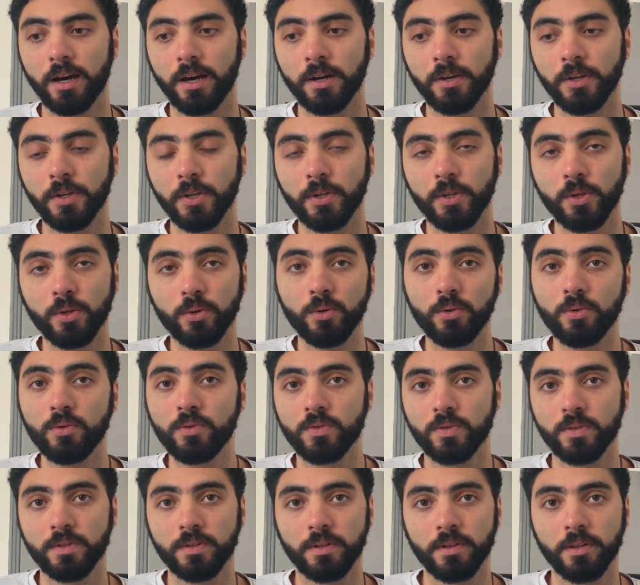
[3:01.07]

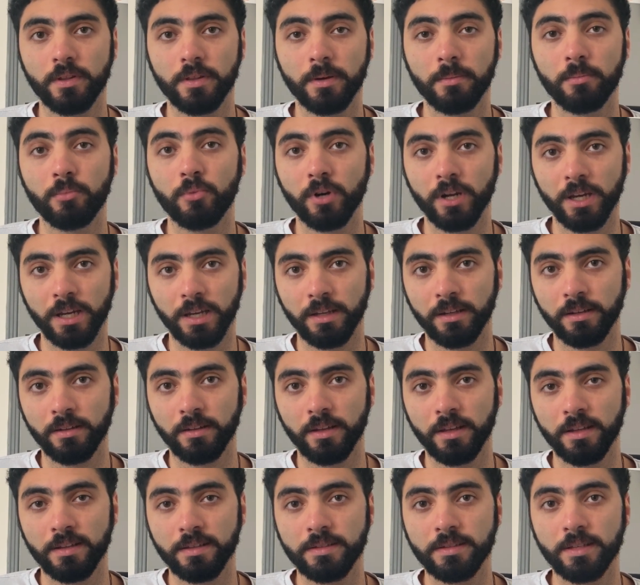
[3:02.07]
use the brain
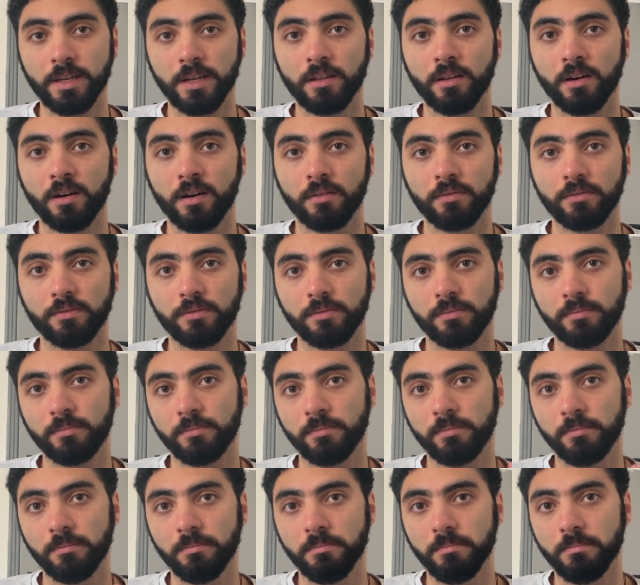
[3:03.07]
instead of
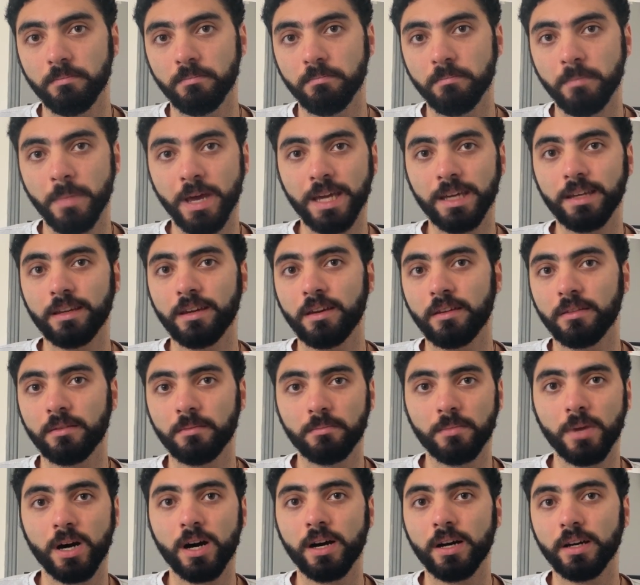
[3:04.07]
making the
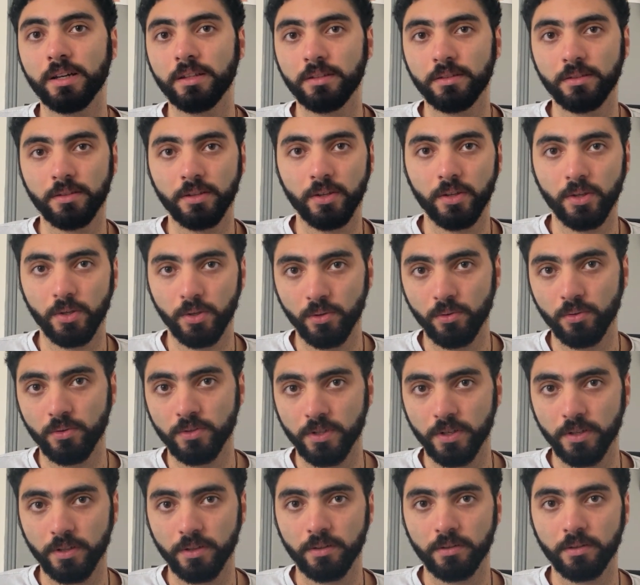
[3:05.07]
mind use
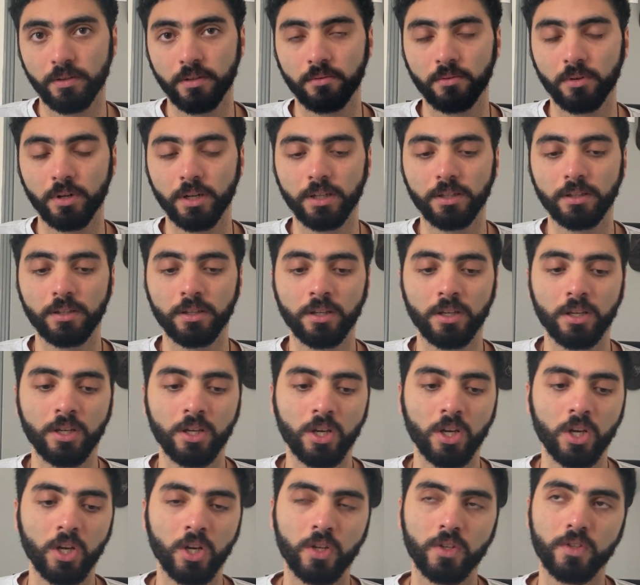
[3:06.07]
it, right?
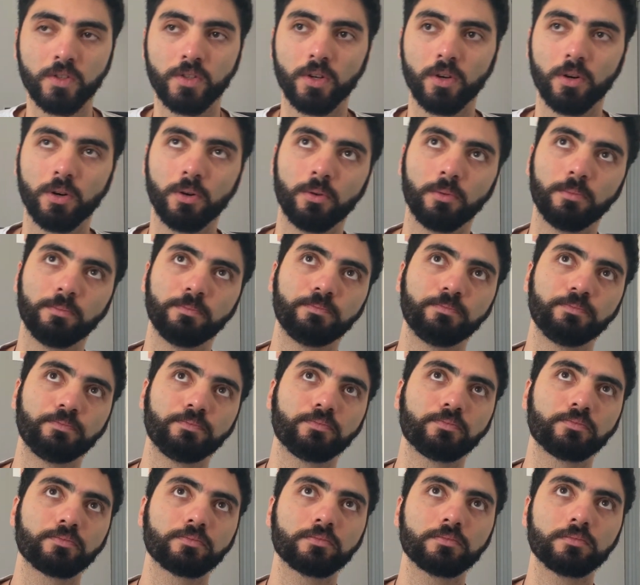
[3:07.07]
So
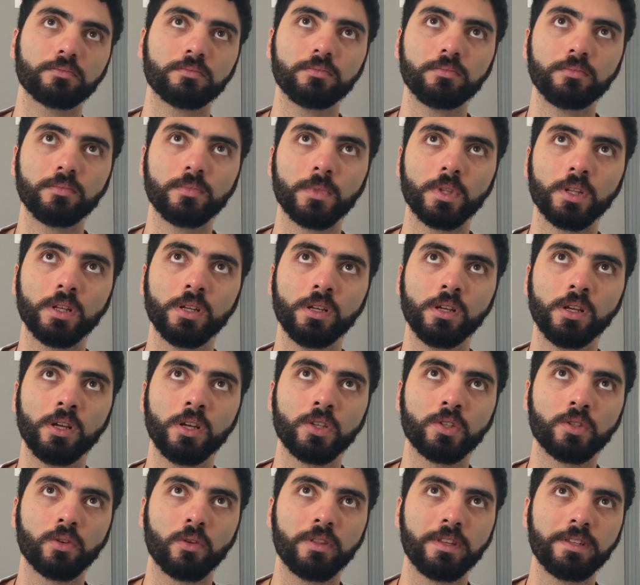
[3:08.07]

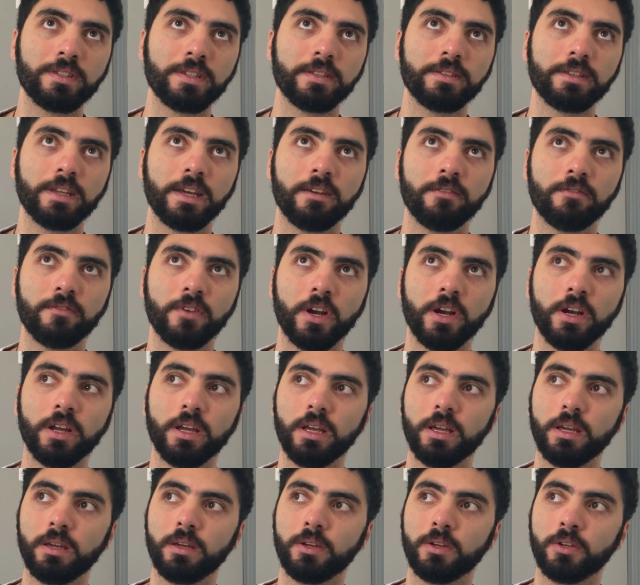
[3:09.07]
this is a
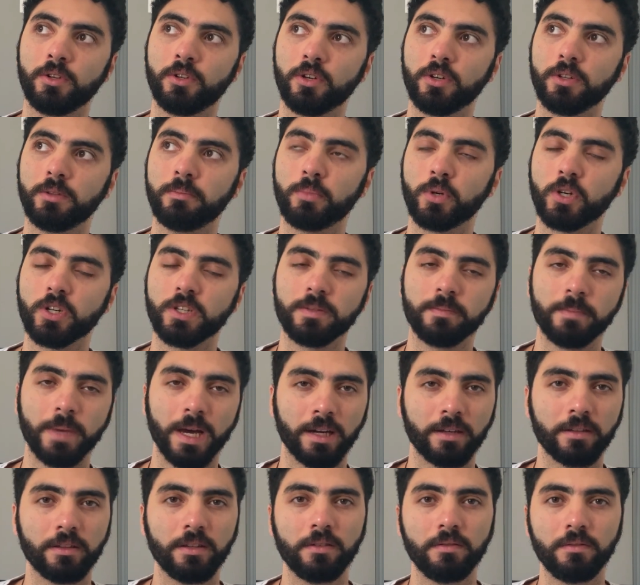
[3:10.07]
very good
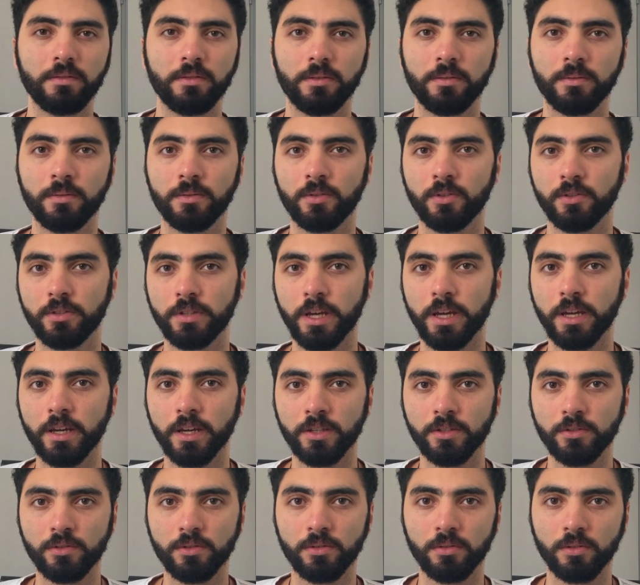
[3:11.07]
perspective to take
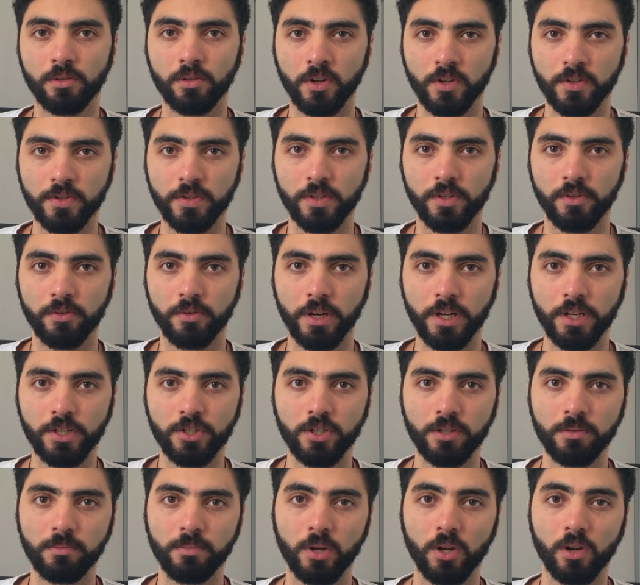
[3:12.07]
into
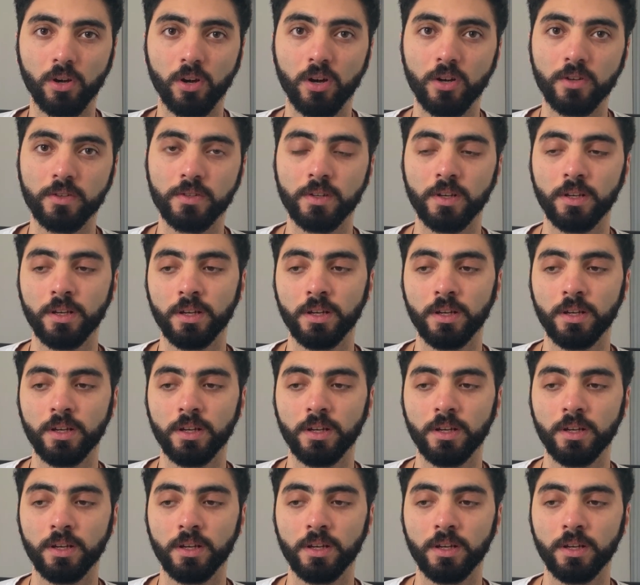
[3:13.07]
consideration, because